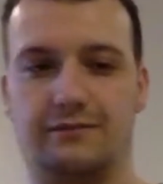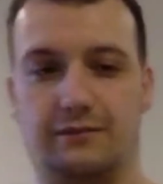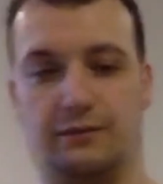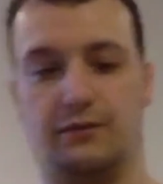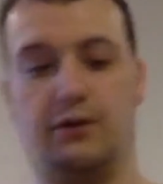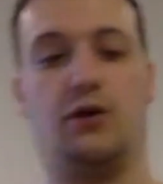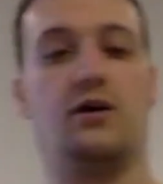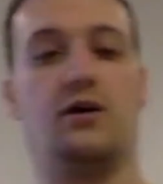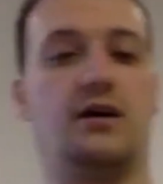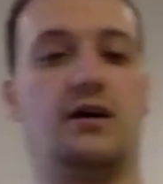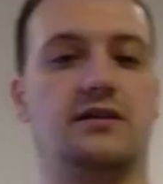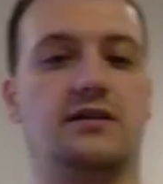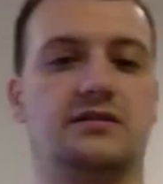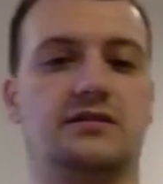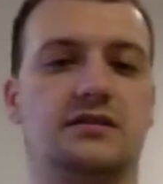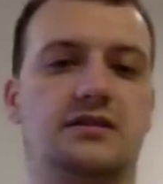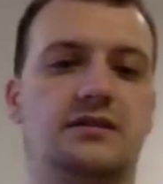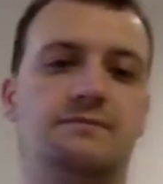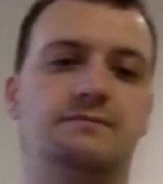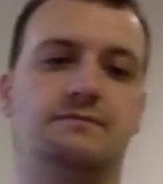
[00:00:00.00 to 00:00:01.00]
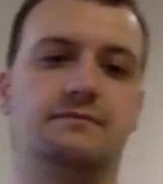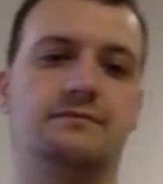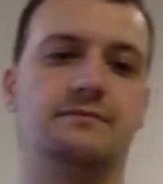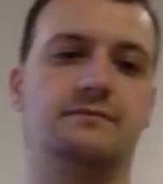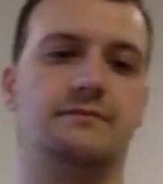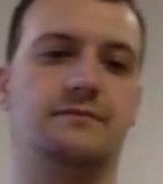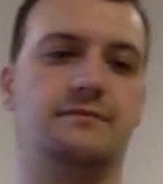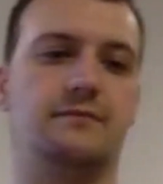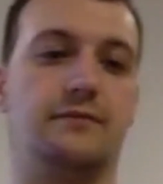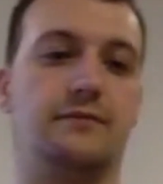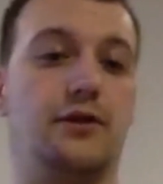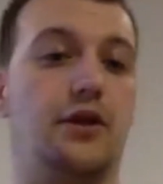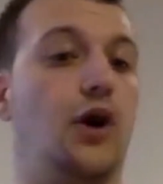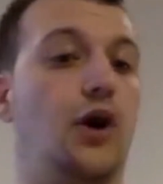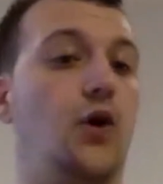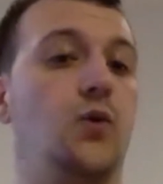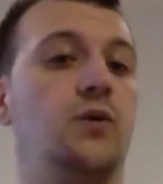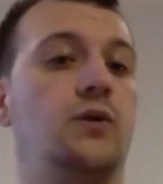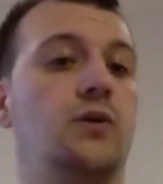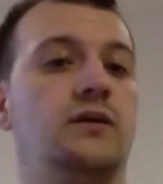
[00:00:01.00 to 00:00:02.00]
Long answer,
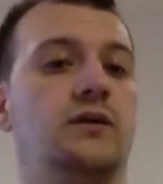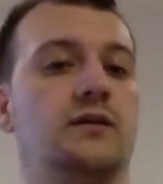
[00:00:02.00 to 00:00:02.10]
no.